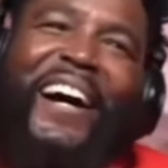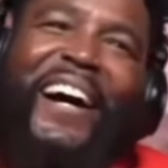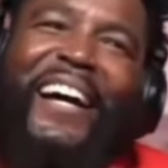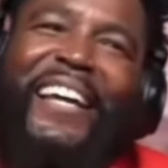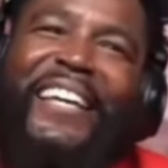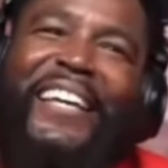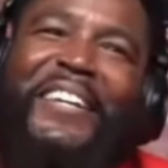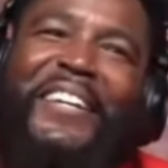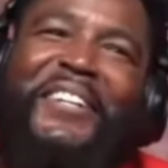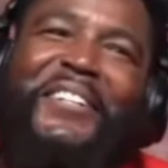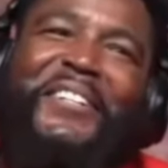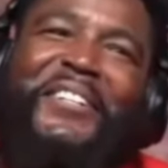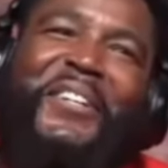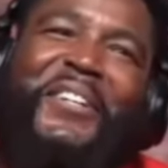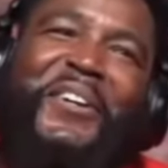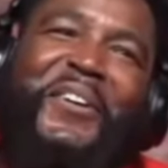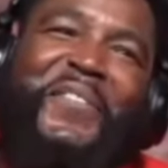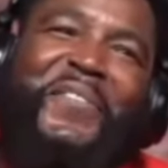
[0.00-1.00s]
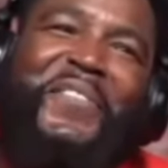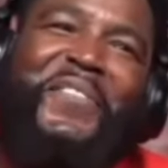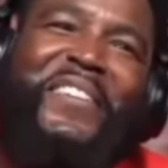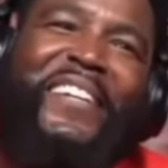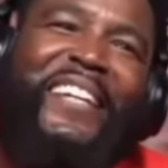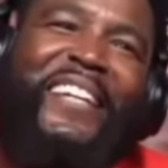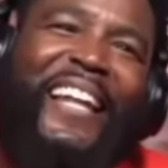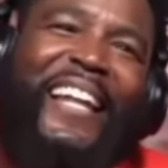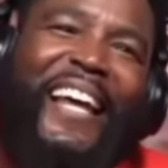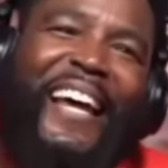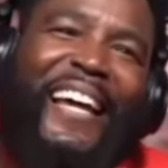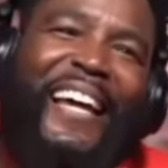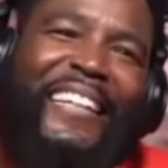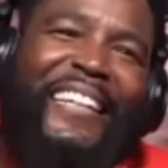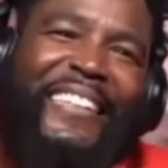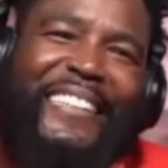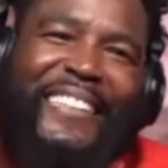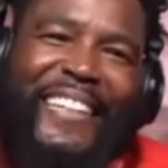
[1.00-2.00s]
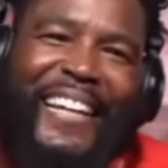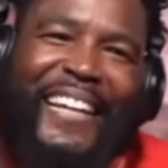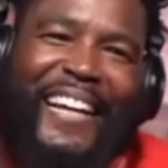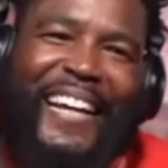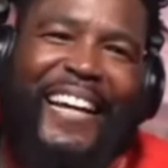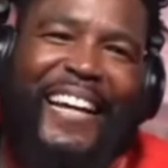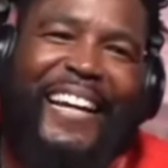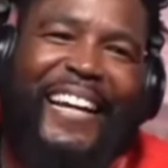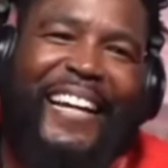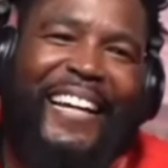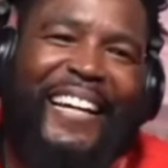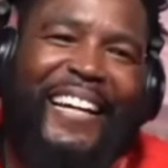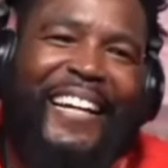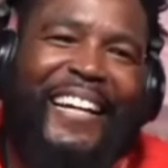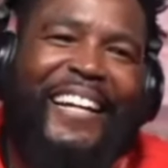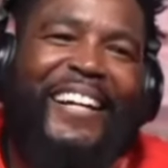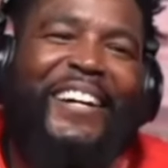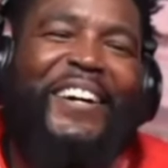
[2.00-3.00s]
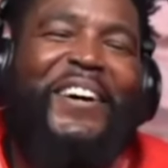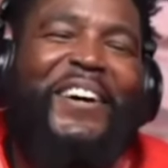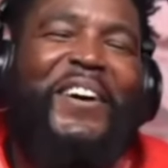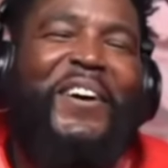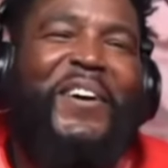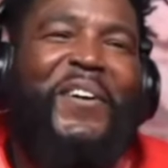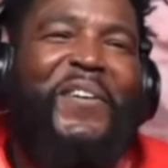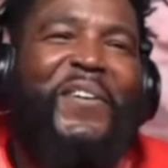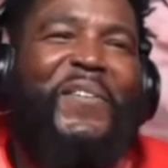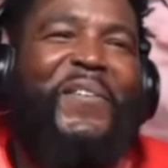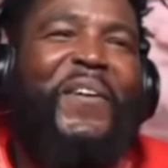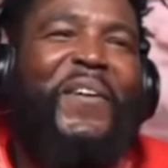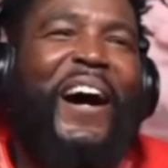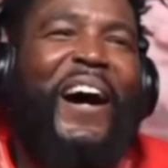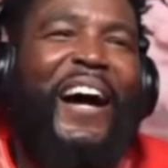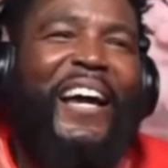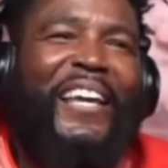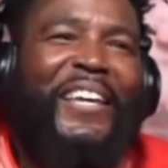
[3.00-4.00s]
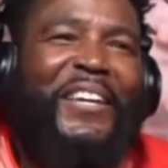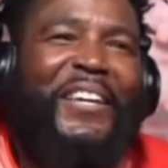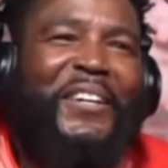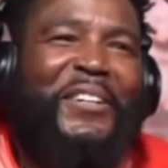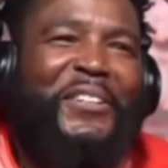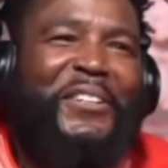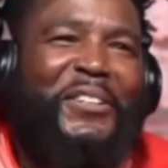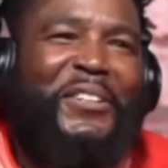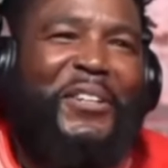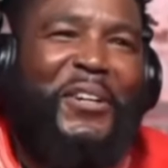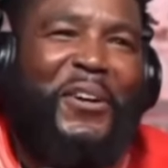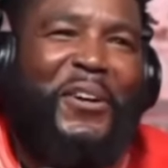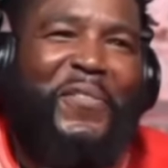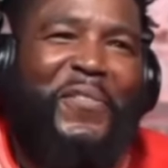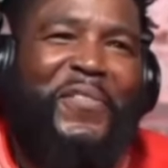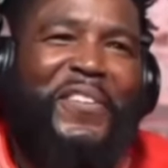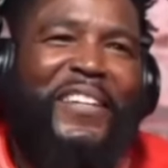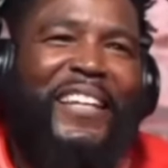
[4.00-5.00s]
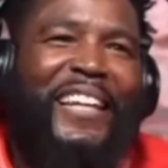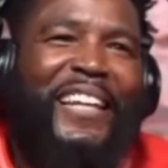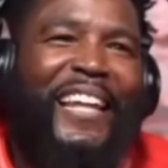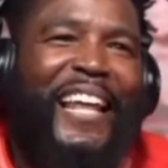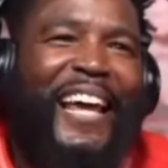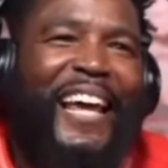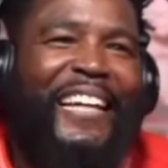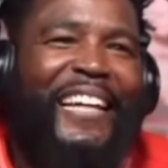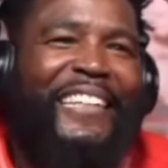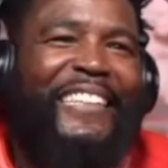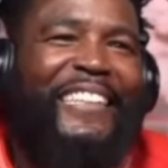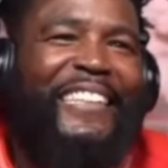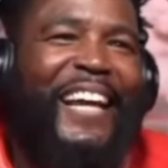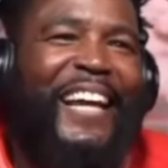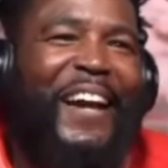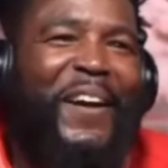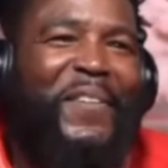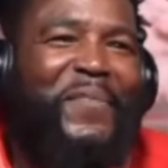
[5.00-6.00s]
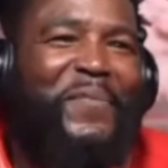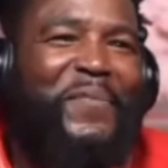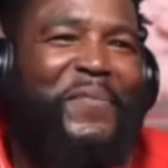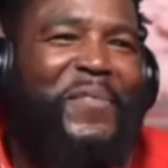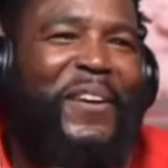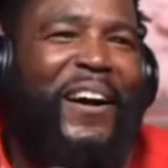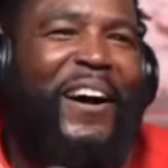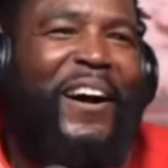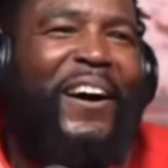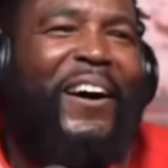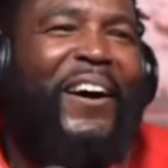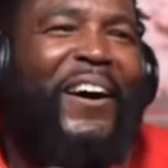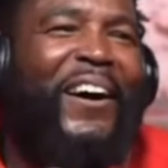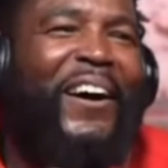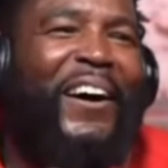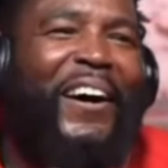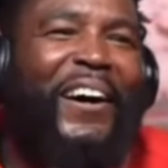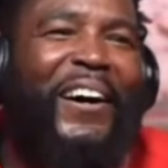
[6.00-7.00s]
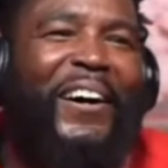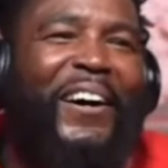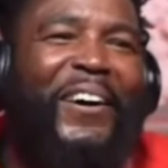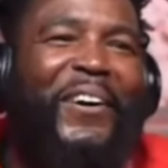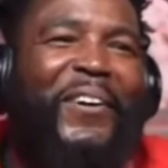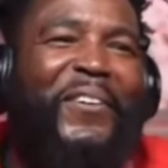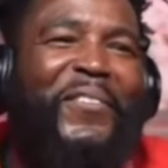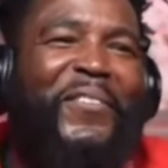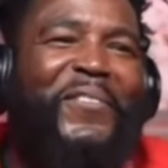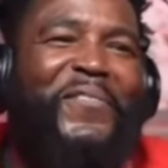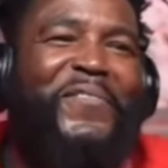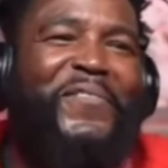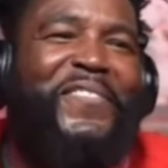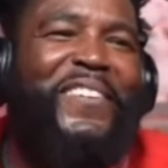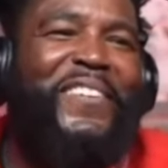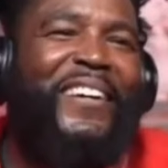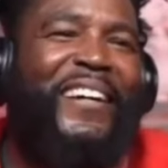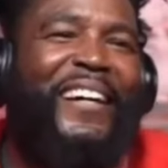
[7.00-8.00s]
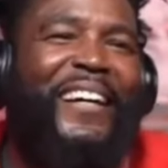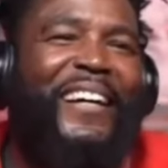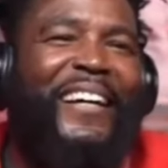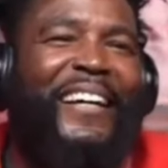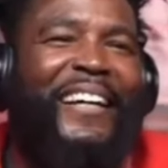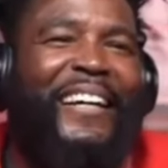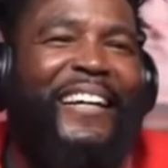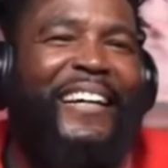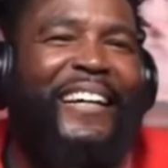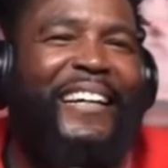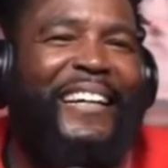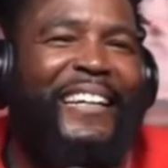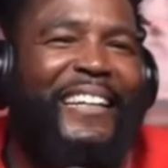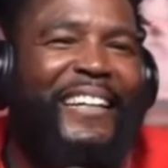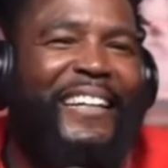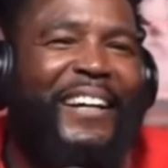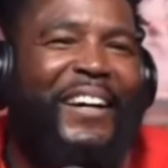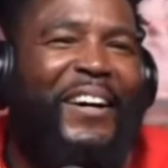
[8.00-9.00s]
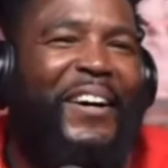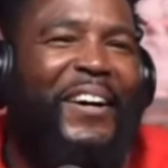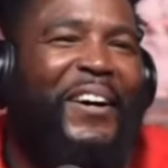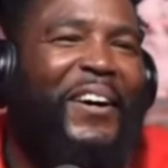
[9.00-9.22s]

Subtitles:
why you do me like that? Why you do me like that, bro? Oh, man.